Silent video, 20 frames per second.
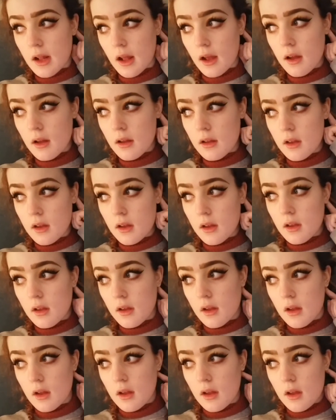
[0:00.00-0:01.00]
Nat.
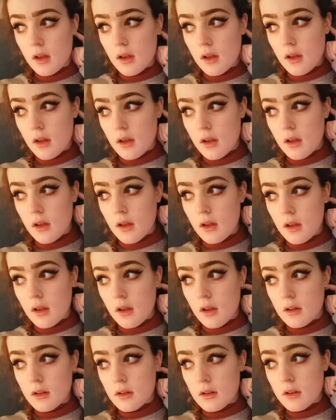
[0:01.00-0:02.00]

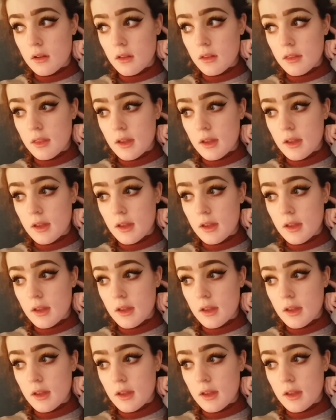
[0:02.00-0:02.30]
And